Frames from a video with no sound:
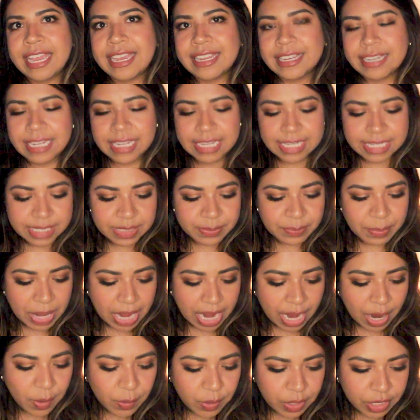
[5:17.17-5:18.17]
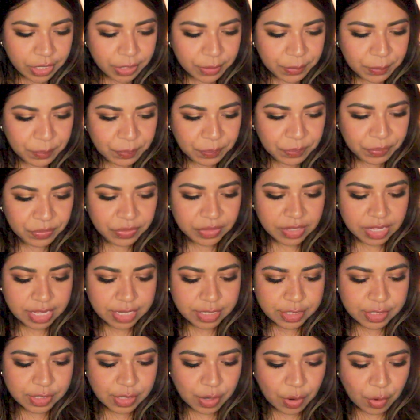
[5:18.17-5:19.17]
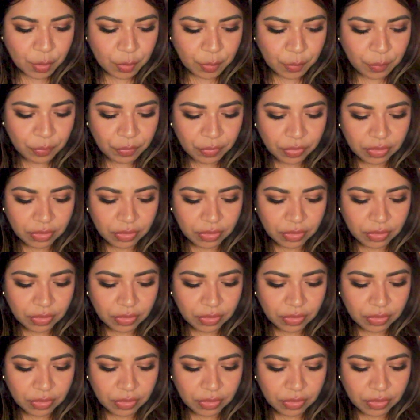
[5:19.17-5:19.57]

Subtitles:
and his power. So